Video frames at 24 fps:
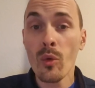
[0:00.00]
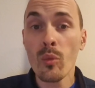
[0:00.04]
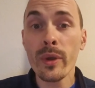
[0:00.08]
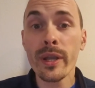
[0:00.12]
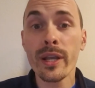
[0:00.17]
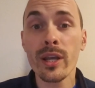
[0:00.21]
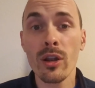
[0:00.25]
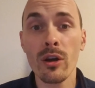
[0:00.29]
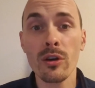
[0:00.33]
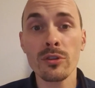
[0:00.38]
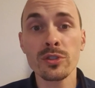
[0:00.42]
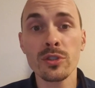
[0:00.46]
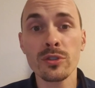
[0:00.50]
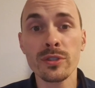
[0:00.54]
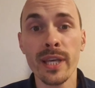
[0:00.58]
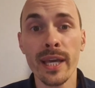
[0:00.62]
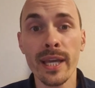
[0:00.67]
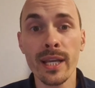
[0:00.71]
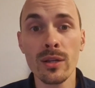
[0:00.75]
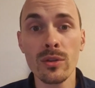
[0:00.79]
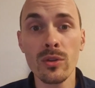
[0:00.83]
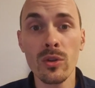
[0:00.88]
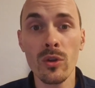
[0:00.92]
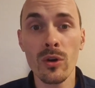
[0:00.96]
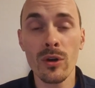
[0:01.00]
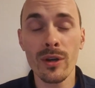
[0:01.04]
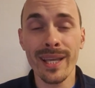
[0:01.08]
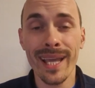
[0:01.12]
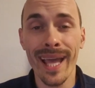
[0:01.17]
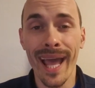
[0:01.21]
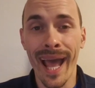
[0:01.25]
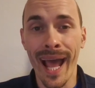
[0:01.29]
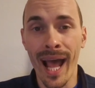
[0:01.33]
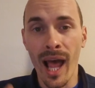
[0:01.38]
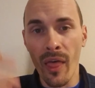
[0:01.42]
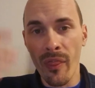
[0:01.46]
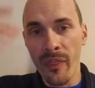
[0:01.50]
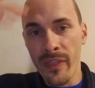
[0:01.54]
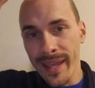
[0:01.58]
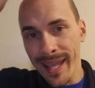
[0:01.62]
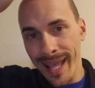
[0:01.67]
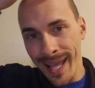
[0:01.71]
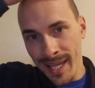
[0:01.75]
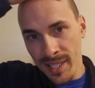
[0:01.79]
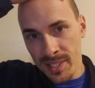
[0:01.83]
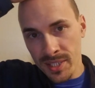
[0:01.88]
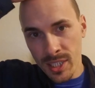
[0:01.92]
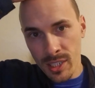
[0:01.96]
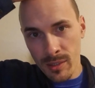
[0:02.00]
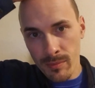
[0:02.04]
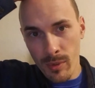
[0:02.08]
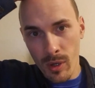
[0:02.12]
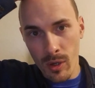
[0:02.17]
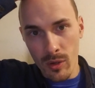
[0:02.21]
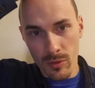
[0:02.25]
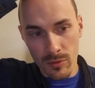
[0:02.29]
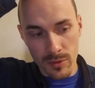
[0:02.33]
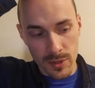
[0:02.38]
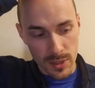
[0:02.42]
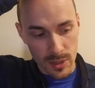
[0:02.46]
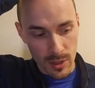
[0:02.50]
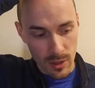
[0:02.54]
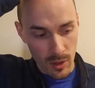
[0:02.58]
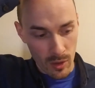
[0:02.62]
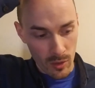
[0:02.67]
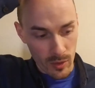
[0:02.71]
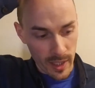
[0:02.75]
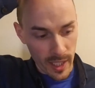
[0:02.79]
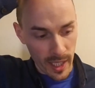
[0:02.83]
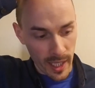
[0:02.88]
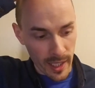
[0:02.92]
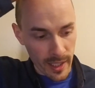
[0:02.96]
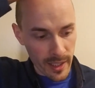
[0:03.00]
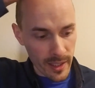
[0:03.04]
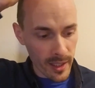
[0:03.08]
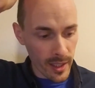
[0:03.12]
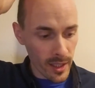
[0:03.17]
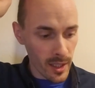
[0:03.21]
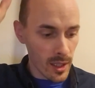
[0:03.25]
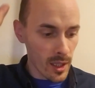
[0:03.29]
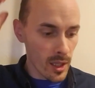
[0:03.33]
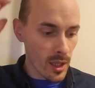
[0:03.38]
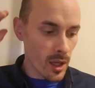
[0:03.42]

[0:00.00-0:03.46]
We can also take a look at the Eskimos, okay?